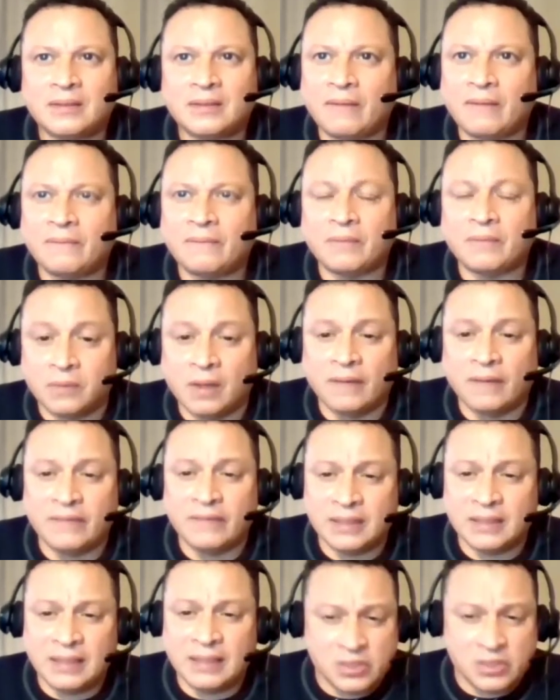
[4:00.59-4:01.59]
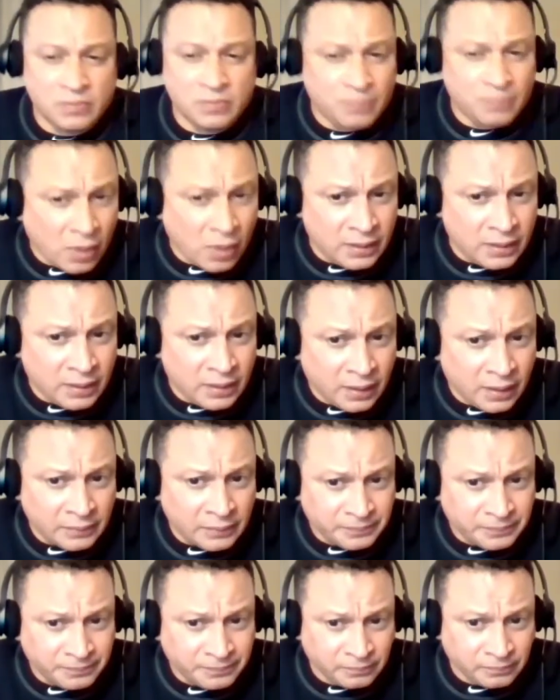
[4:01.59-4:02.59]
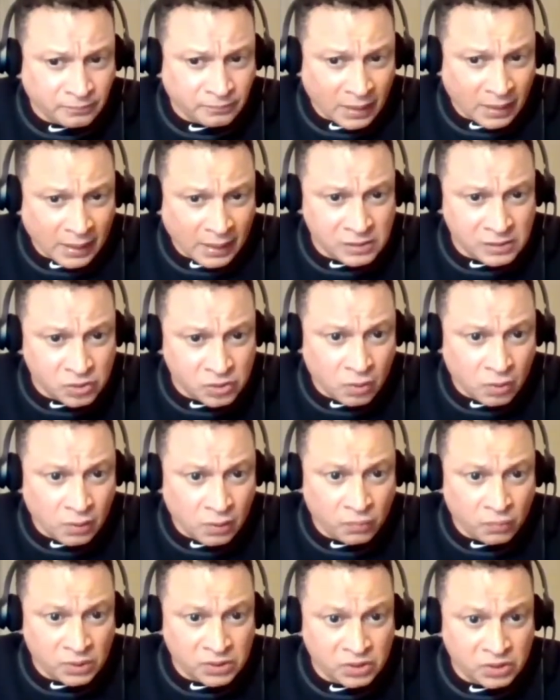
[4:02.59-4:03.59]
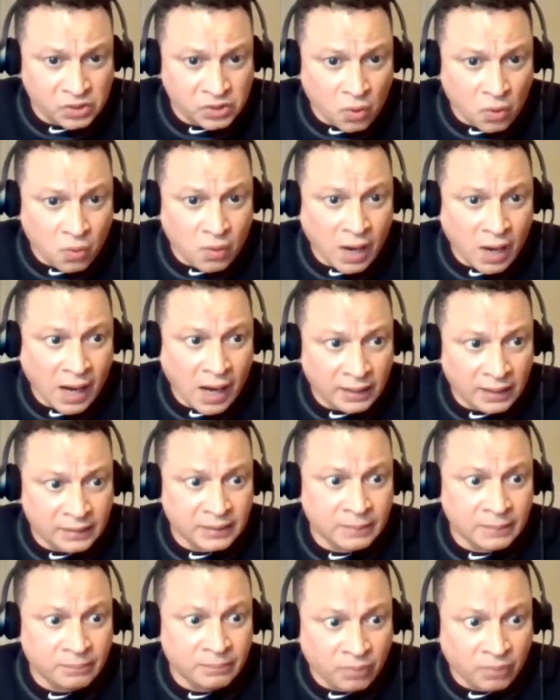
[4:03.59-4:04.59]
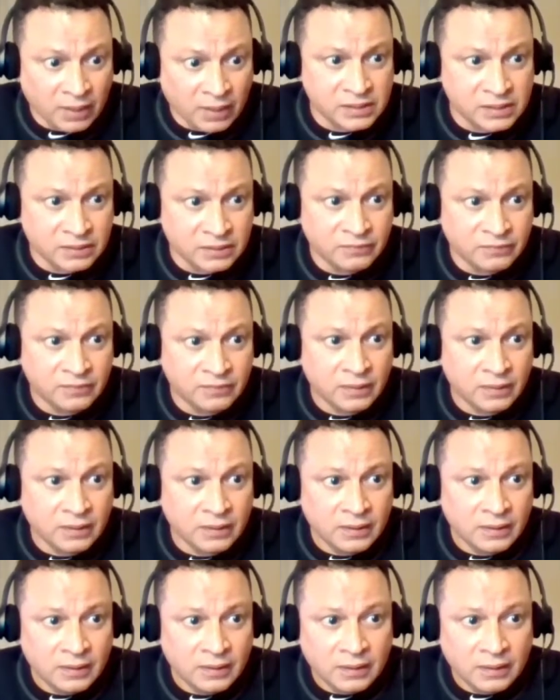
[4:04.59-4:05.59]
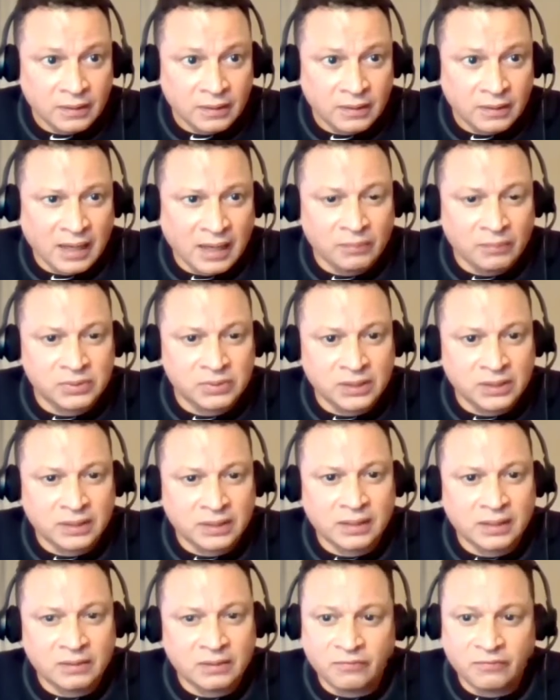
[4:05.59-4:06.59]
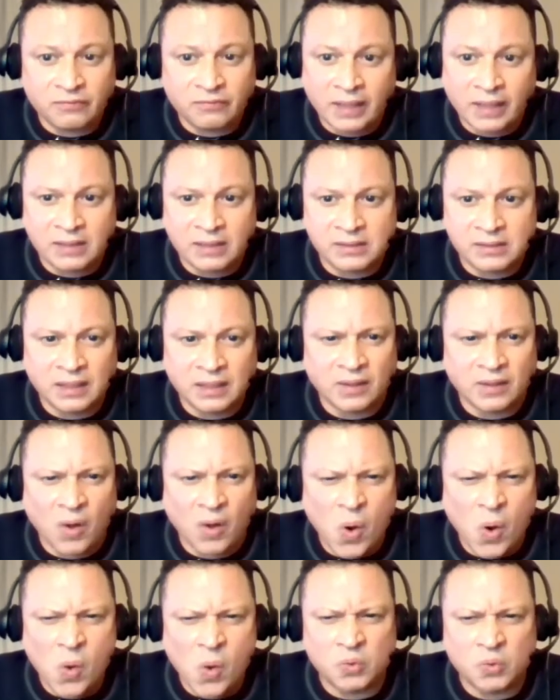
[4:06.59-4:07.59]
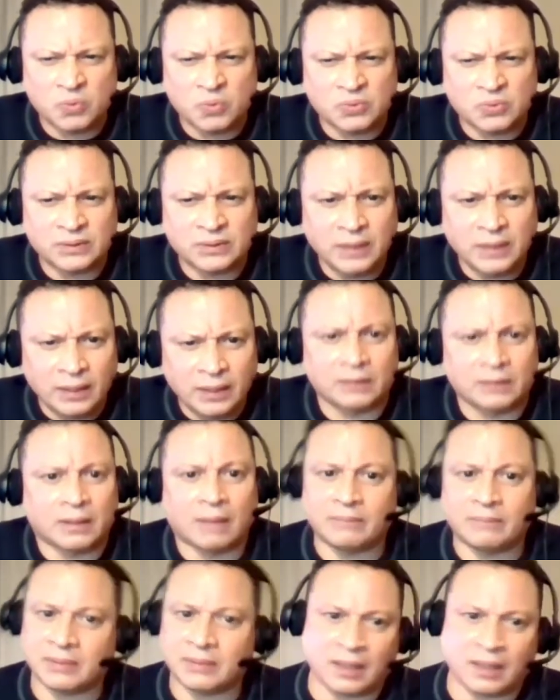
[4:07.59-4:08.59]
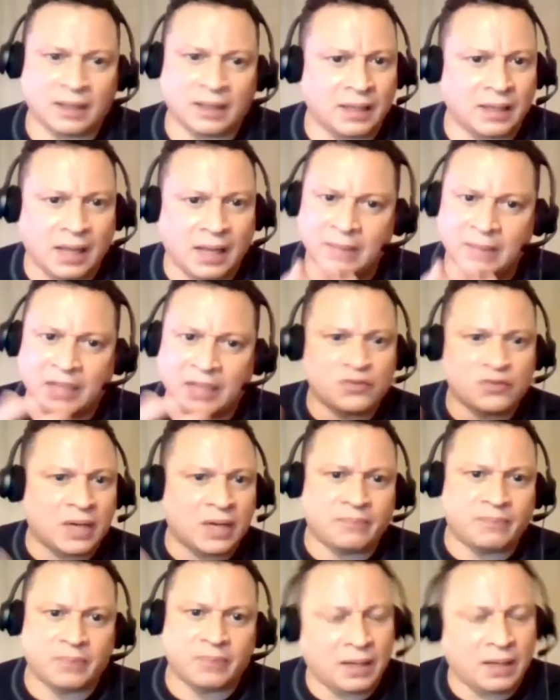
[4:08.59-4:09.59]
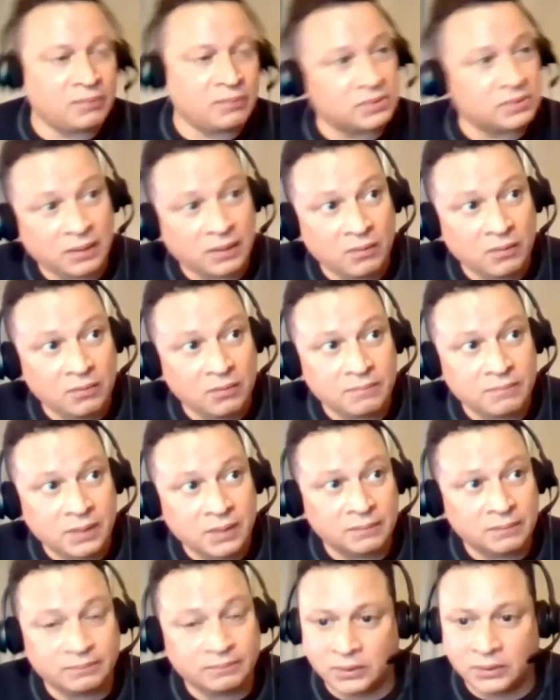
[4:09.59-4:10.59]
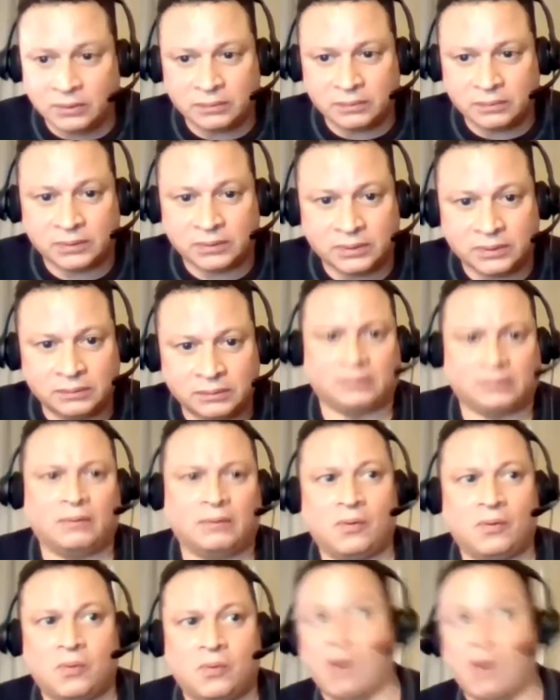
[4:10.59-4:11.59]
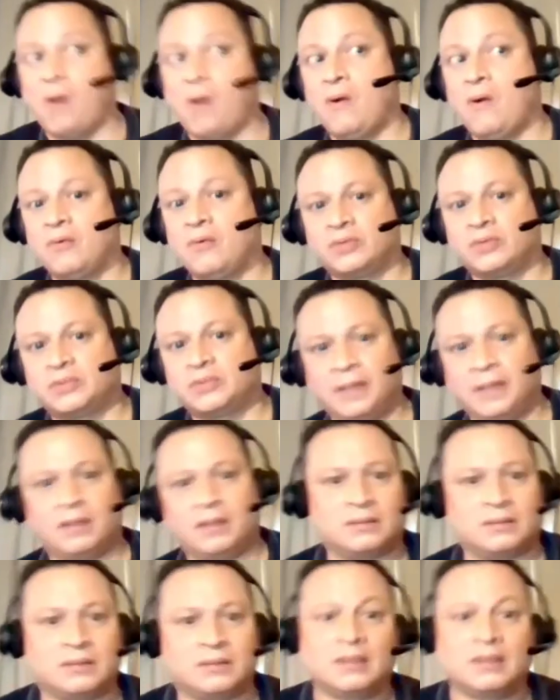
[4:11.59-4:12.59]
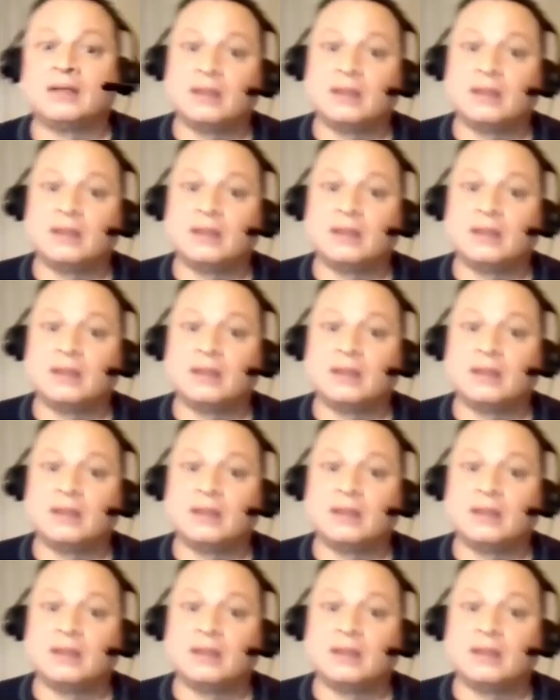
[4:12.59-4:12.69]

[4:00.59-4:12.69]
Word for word: Eh, eh, everything that you brought in there that I saw was so highly impressive that I was looking at the fight and saying, "Oh shit!" I'm I, am i am not trying to put. I was like, "Oh mother, oh oh oh spell."